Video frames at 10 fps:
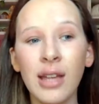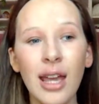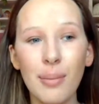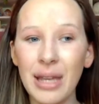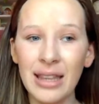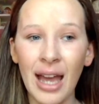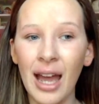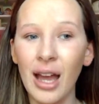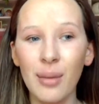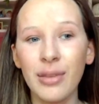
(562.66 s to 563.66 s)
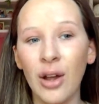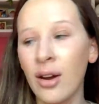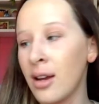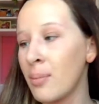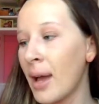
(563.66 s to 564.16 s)
can't beat that. I'm
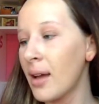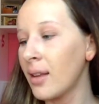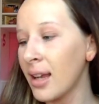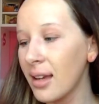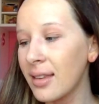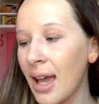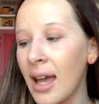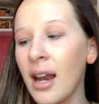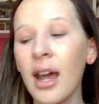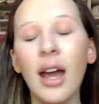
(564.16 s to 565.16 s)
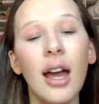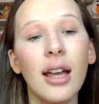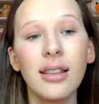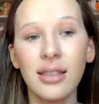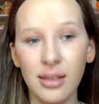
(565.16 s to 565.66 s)
sorry, but like I said,
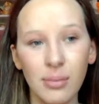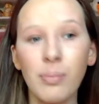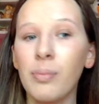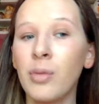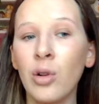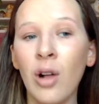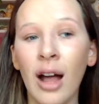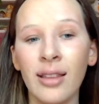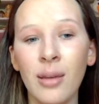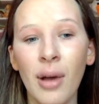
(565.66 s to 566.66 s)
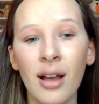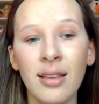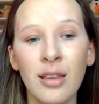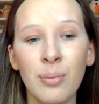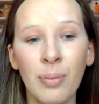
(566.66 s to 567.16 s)

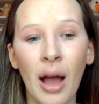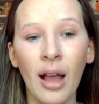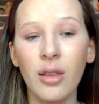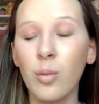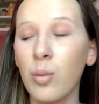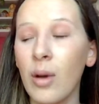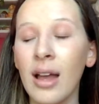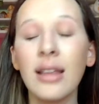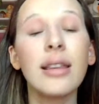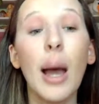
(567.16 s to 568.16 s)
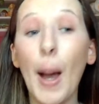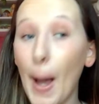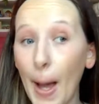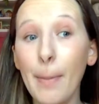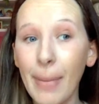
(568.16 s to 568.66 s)
Glossybox's box was
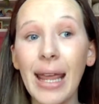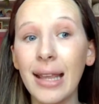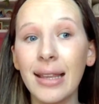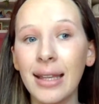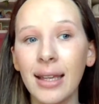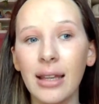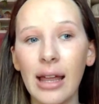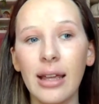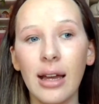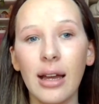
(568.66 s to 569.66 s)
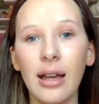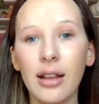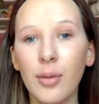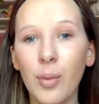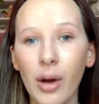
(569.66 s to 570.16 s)
amazing. Like,
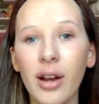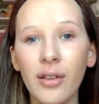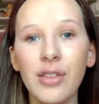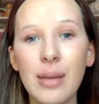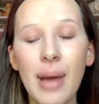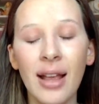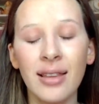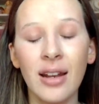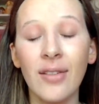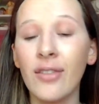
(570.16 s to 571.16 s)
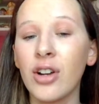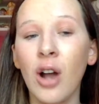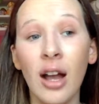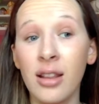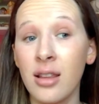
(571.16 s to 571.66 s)
it's one of the best that I've ever
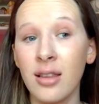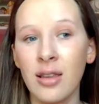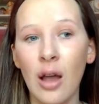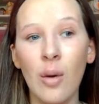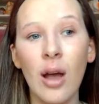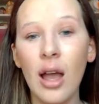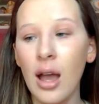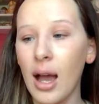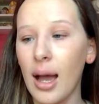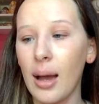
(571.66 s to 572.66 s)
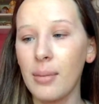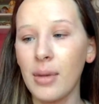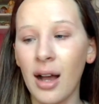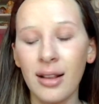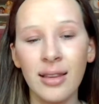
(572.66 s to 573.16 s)
gotten, so I'm
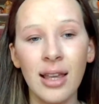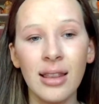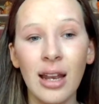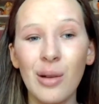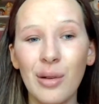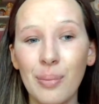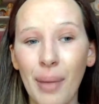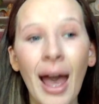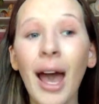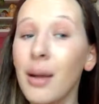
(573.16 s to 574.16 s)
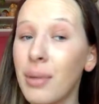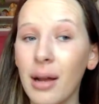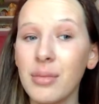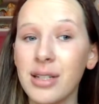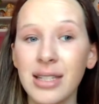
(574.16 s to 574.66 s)
not saying that it was bad, but
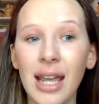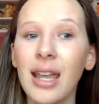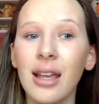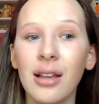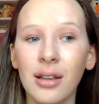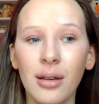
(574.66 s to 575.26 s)
I'm just saying